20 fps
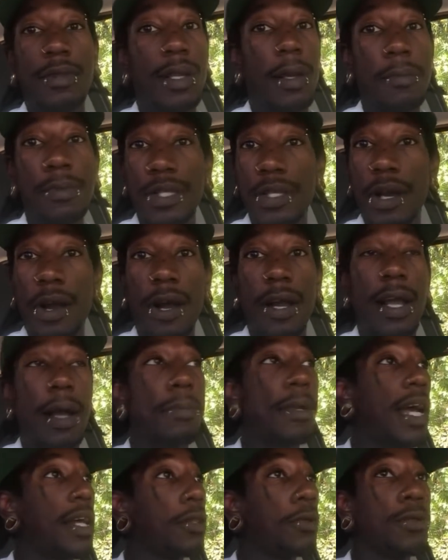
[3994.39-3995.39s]
I'm sorry, I'm
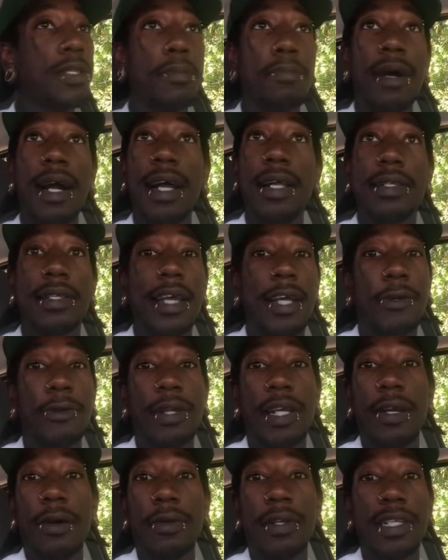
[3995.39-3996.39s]
not losing my
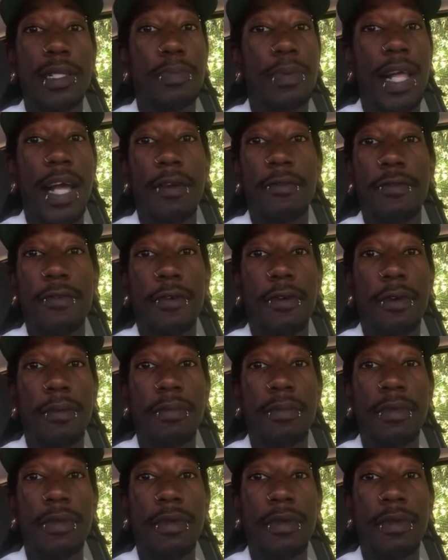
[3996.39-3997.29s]
integrity on this platform.